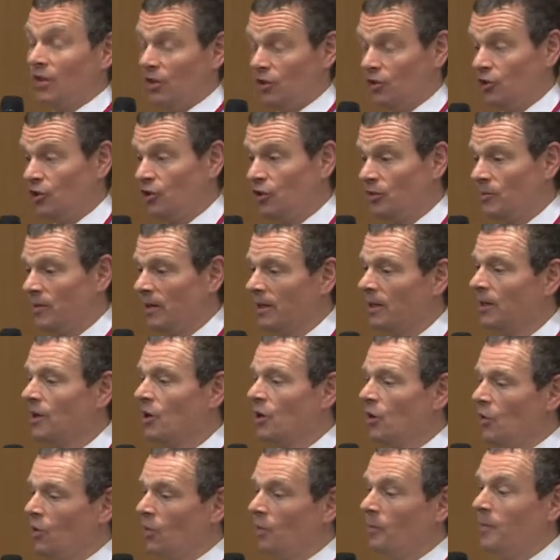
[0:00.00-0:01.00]
to the tumour
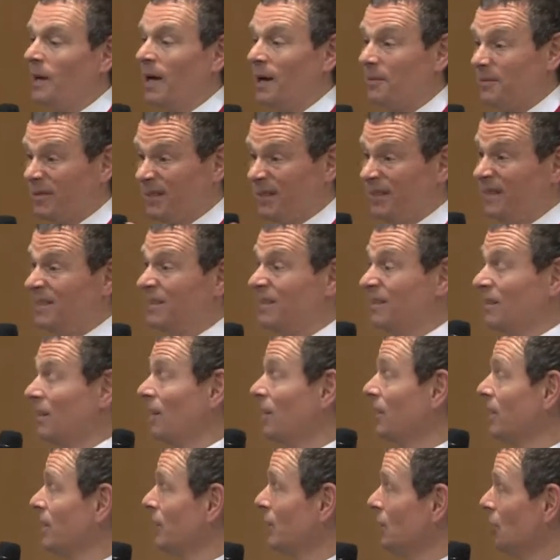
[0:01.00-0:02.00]
or perhaps is
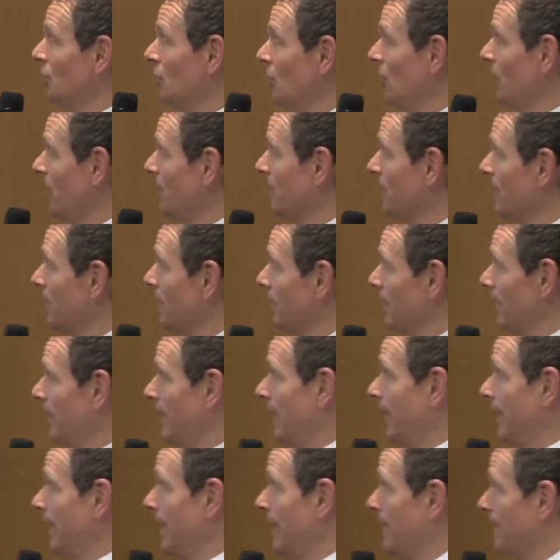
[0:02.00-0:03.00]
starting to show its ugly
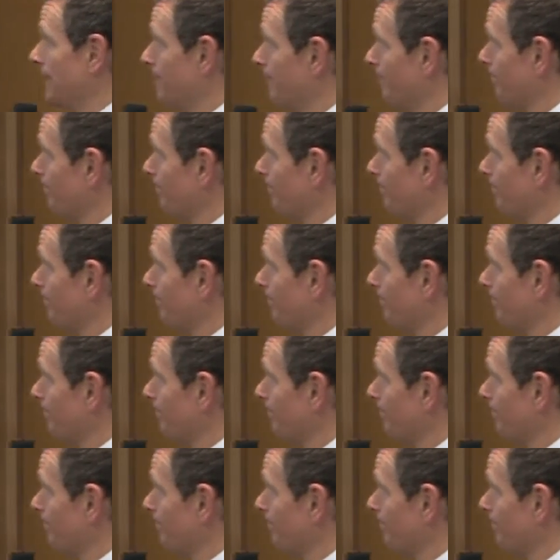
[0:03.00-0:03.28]
head?